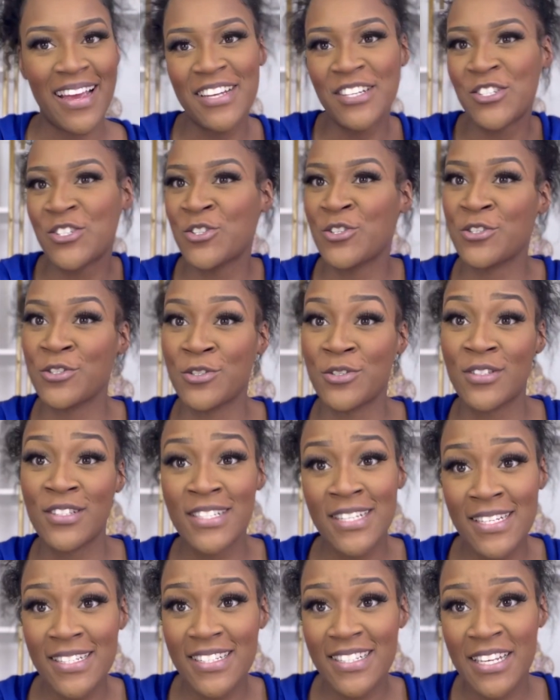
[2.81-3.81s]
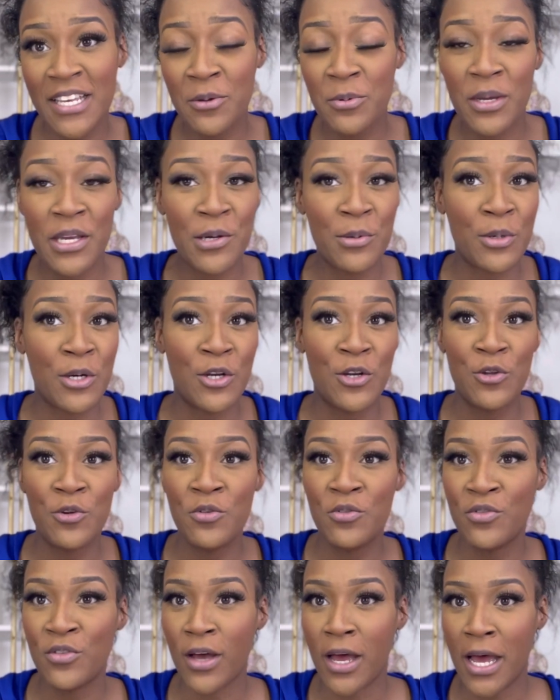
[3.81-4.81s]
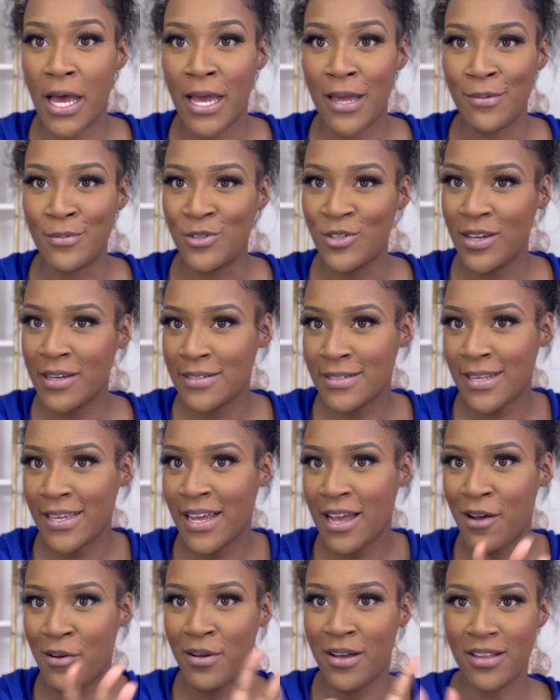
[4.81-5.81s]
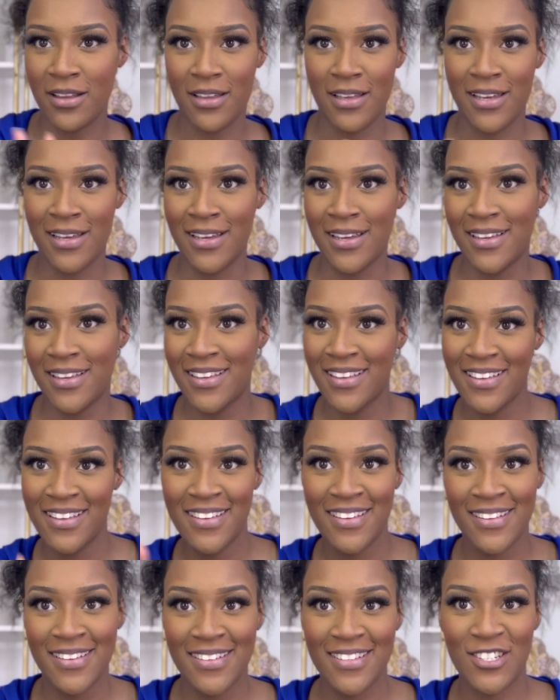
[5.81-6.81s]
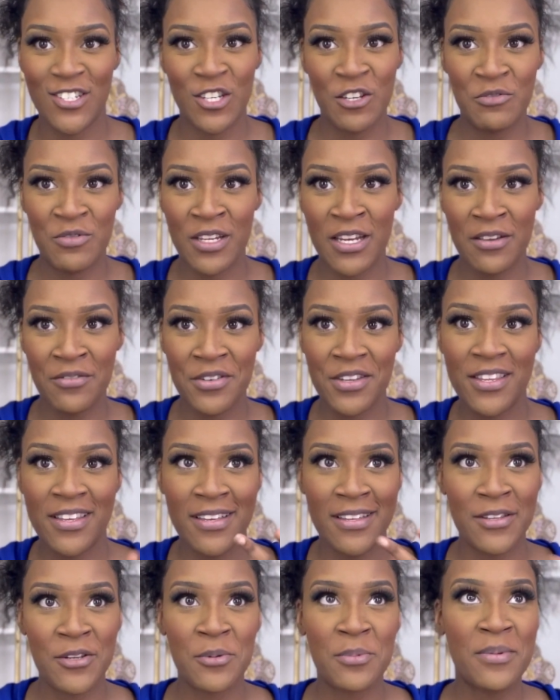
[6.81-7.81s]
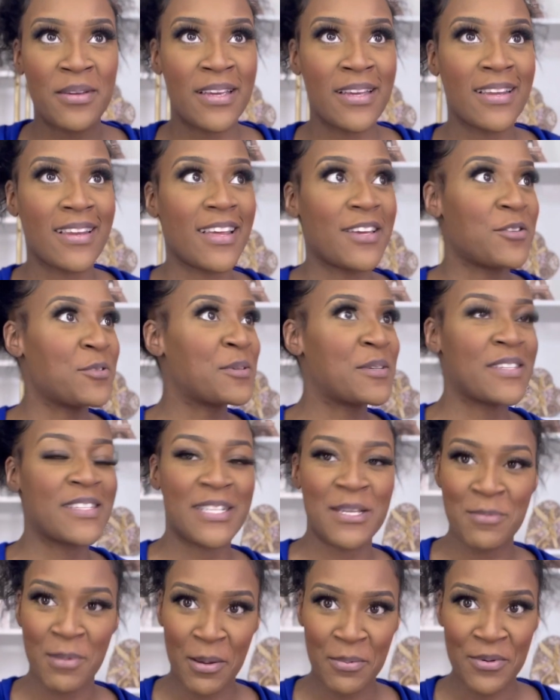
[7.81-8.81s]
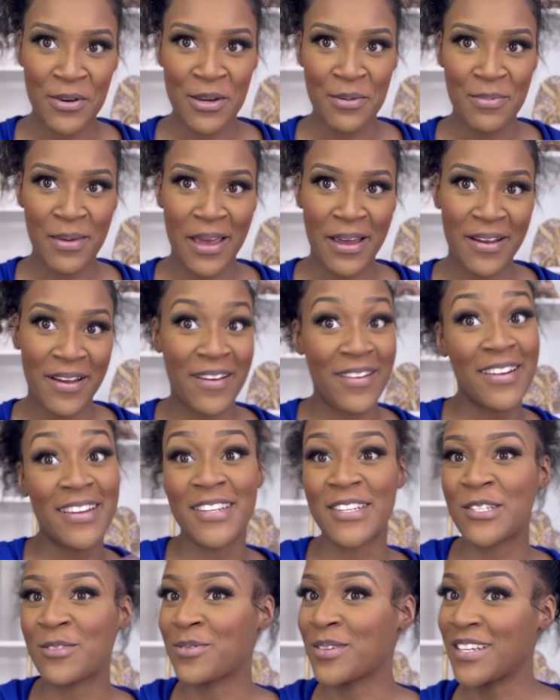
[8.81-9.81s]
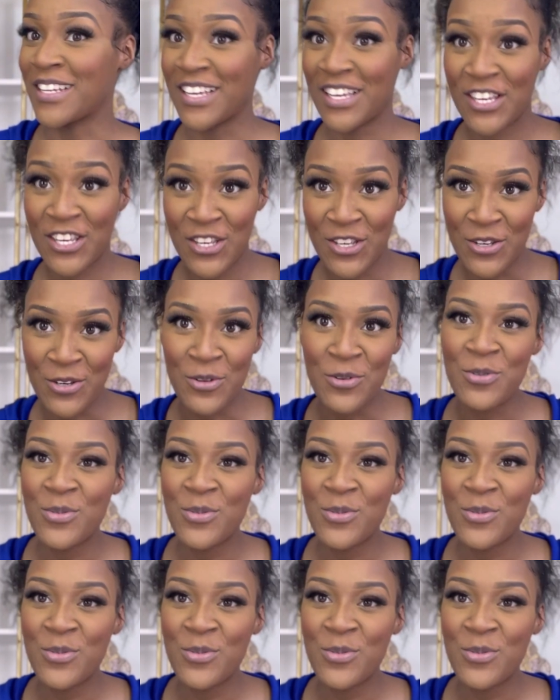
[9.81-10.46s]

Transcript: It's your girl Cece. We here with a new vibe. You guys like how I shifted everything a little bit, and you can see my pretty background. It looks really cute.